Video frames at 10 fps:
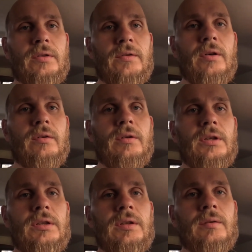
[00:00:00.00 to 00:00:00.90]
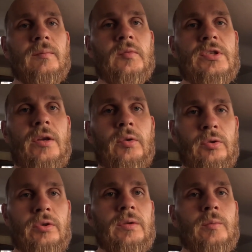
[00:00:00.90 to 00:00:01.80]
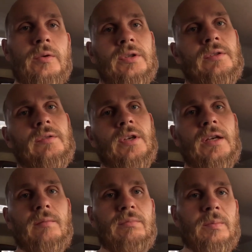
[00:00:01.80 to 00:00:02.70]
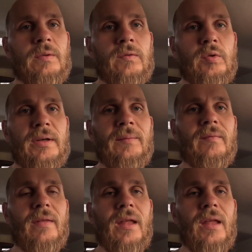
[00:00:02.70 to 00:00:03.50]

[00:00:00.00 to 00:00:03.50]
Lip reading: it's not only the cell 3 what is kind of misperforming,